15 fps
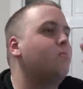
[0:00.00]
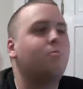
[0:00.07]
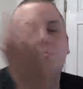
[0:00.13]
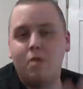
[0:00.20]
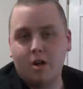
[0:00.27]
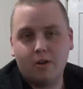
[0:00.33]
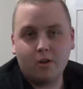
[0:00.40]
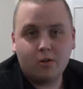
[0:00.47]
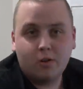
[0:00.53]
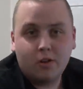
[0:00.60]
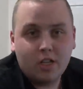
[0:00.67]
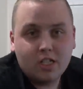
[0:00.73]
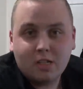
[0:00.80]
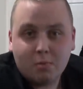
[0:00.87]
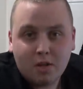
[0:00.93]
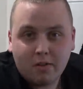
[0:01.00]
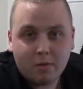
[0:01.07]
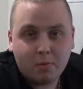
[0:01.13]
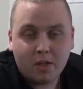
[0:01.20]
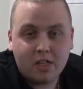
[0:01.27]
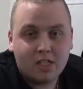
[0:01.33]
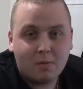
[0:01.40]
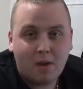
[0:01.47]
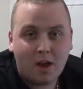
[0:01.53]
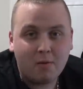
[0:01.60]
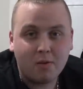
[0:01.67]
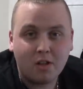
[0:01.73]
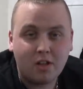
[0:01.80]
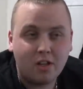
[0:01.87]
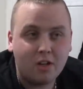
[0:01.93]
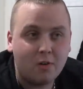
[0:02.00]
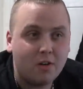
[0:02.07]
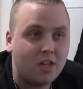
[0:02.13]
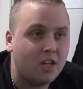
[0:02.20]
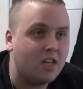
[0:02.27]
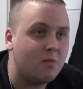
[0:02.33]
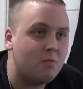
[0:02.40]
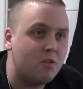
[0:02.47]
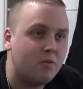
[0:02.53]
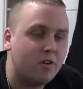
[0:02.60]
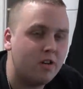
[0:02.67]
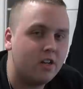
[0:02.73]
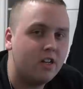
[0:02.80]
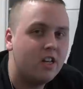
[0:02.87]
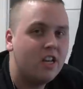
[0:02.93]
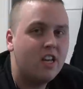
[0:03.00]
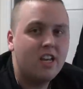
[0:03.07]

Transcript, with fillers: miracle that somebody replaced the back with a clear one that it could be real.